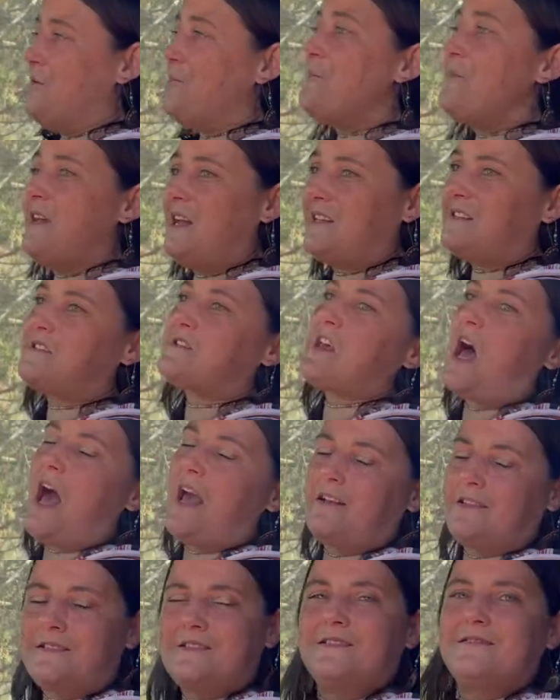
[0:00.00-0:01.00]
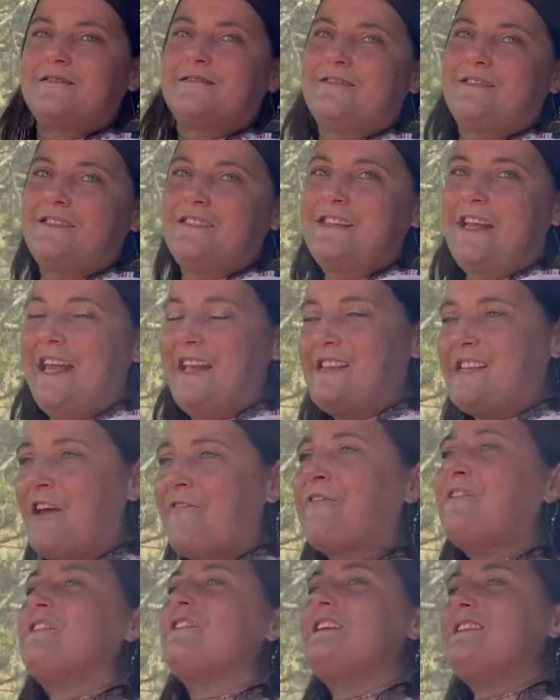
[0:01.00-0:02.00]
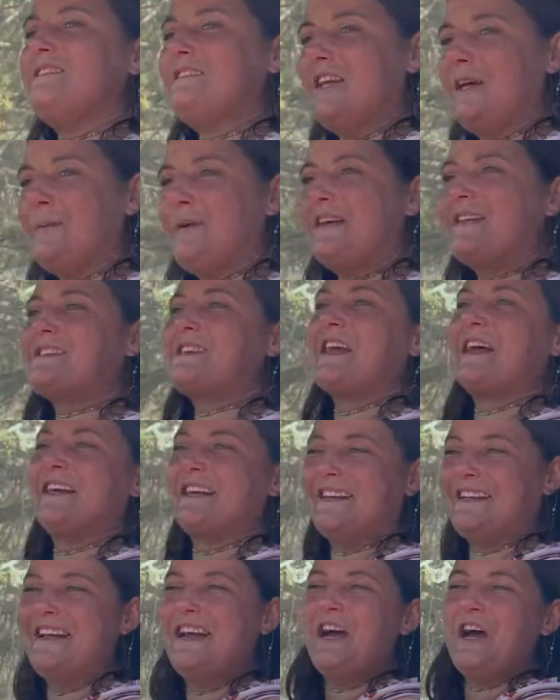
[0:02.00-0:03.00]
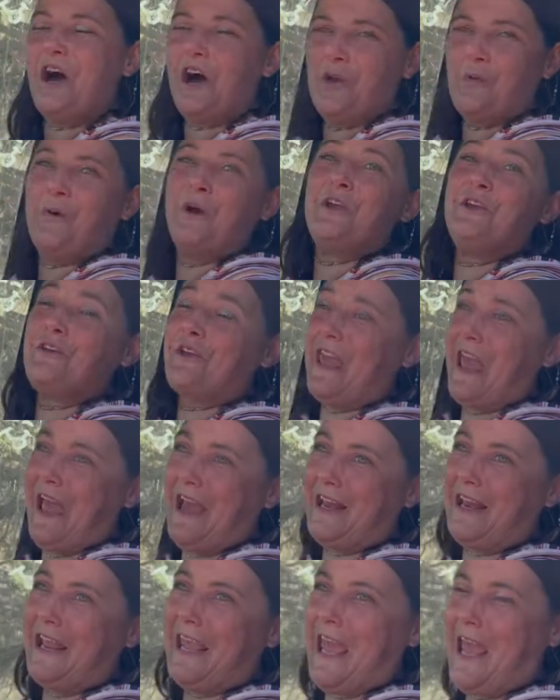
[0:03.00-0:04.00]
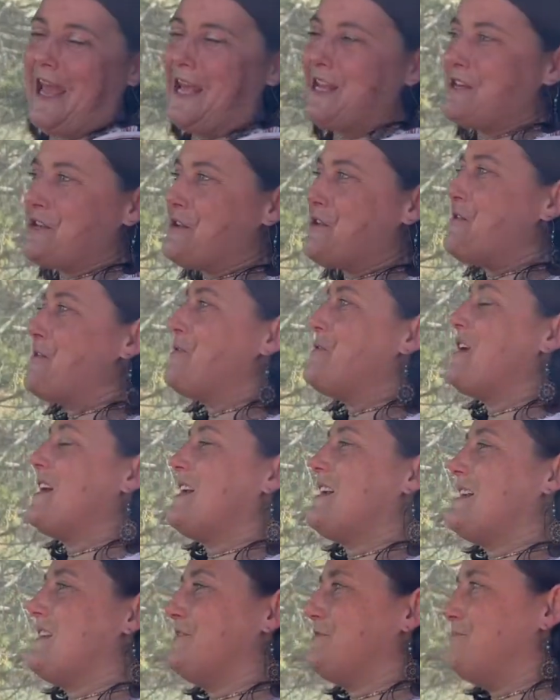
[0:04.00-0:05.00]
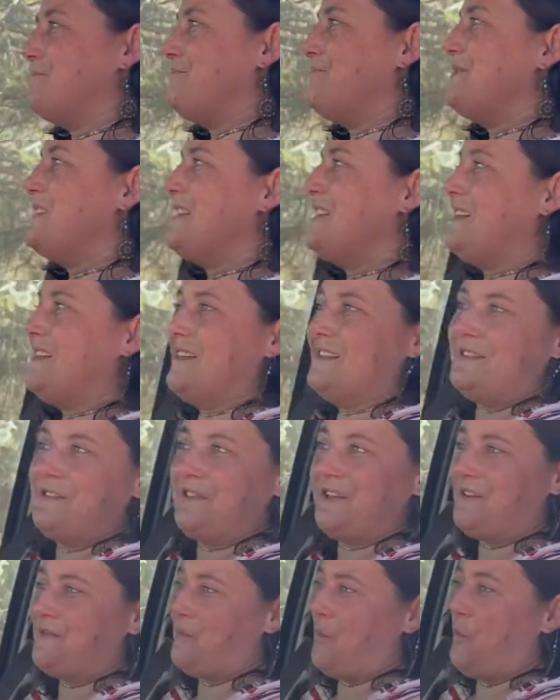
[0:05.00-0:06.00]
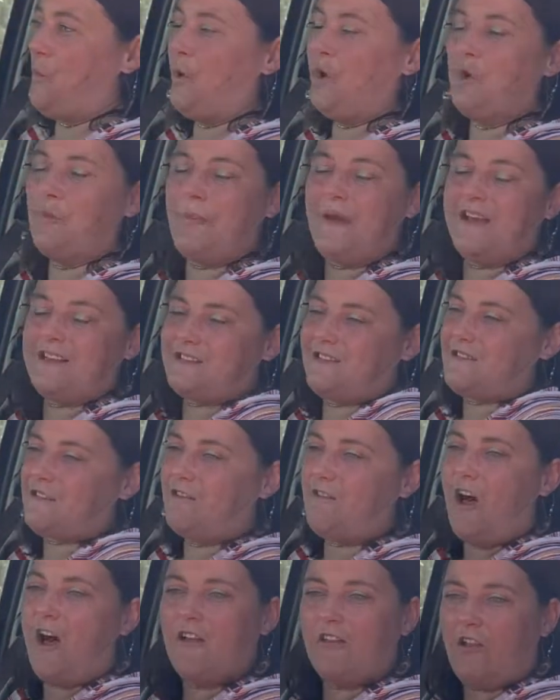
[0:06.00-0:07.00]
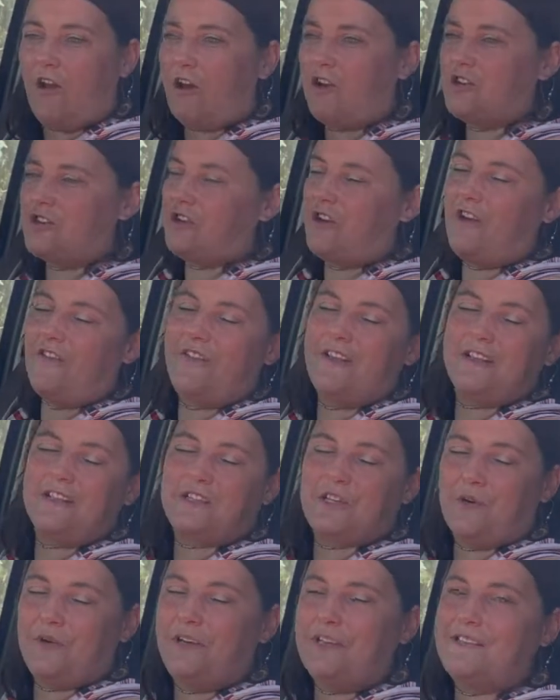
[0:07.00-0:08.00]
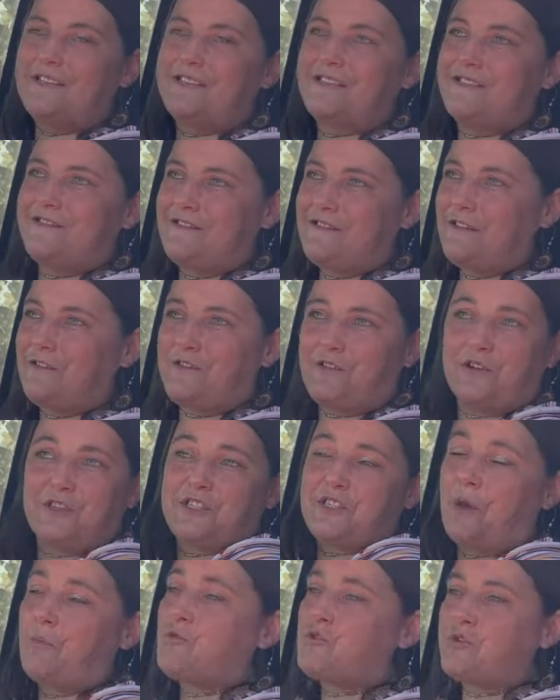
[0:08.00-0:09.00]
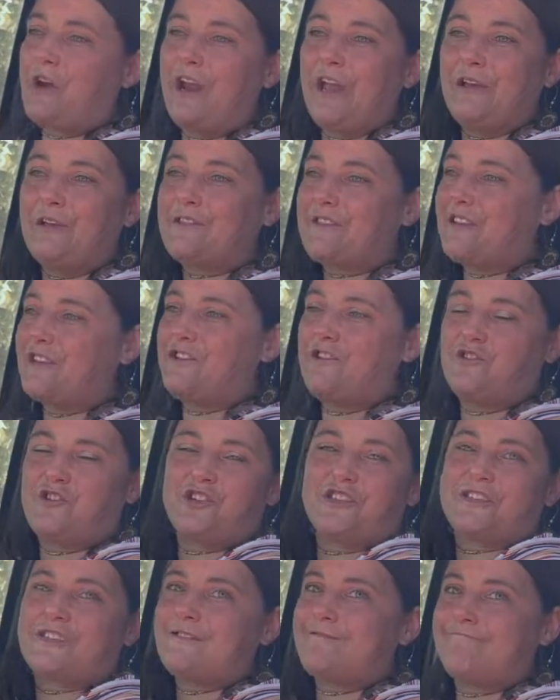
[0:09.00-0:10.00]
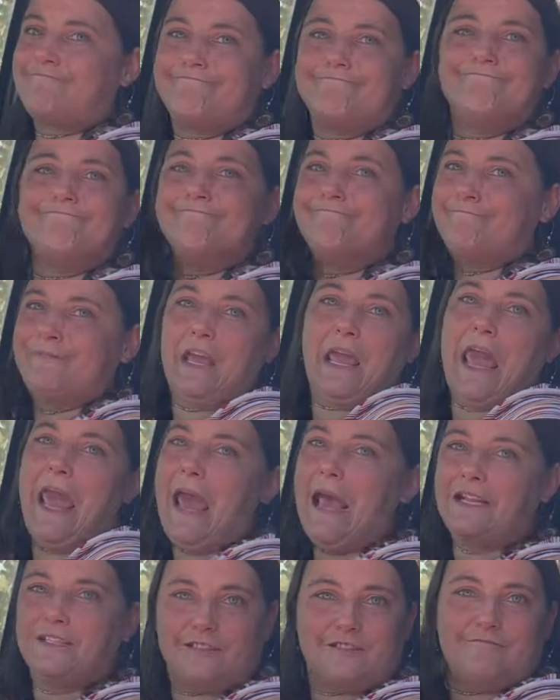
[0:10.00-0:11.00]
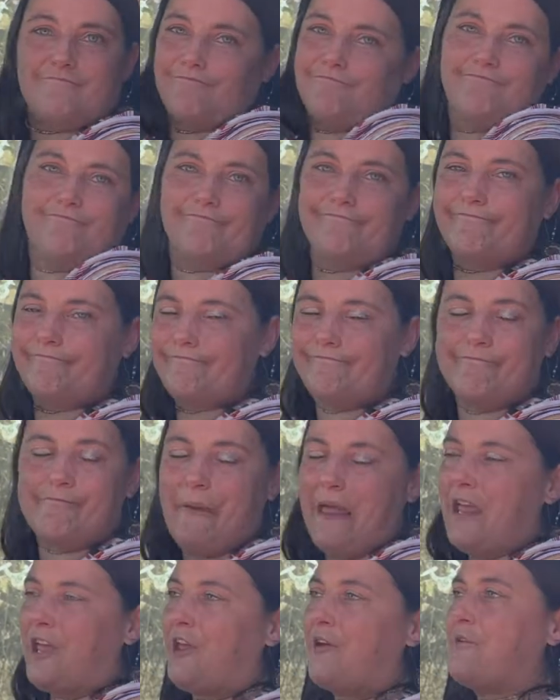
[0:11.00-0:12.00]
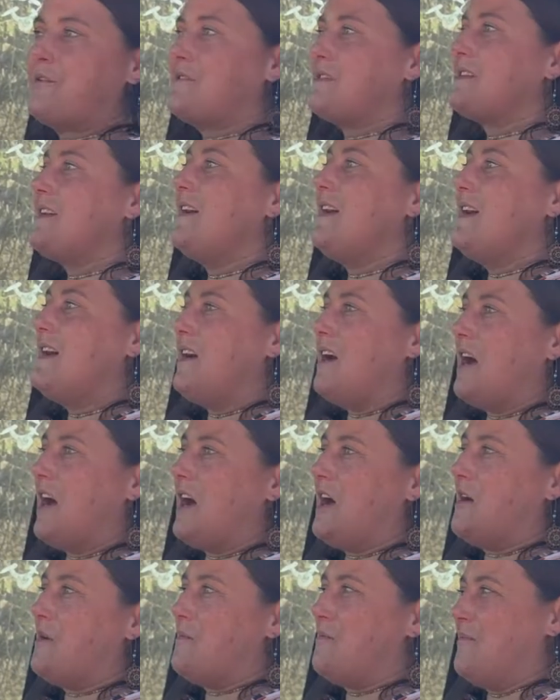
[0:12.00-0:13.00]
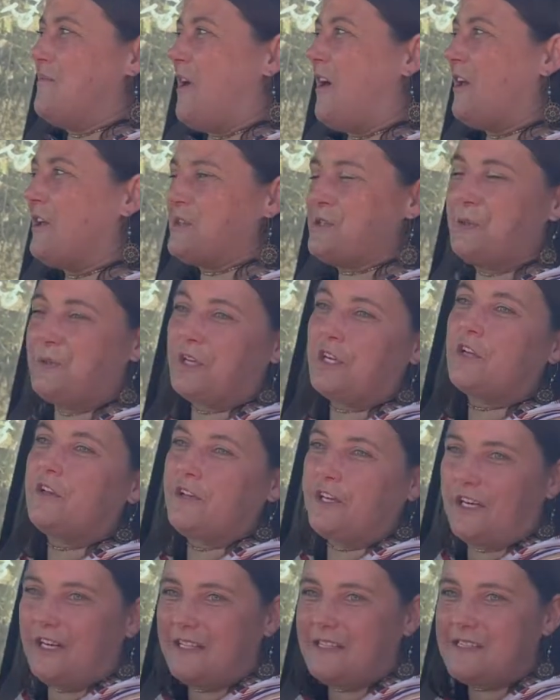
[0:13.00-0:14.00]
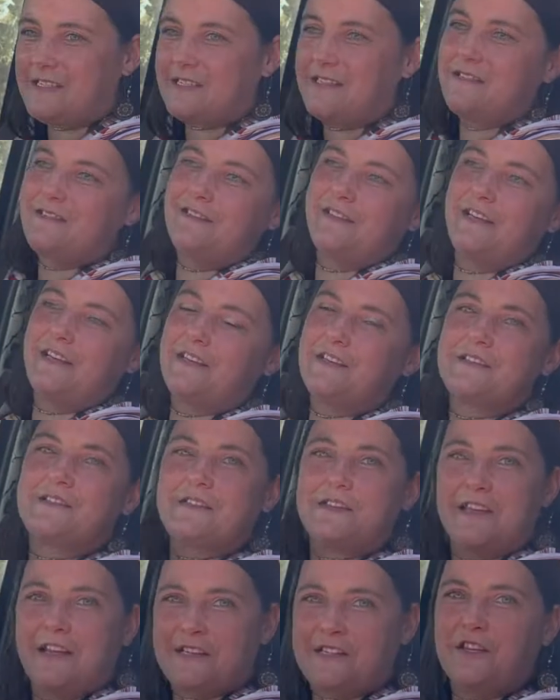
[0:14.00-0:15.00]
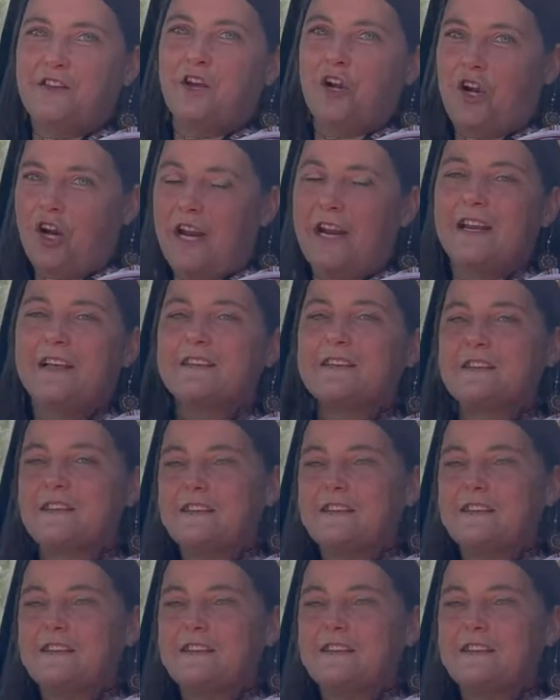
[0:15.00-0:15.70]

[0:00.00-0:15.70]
It's size. It definitely limits on what you can and can't do. The wheelbase is a lot larger on this, so there's some trails that you can't make it. Also, the clearance isn't the greatest.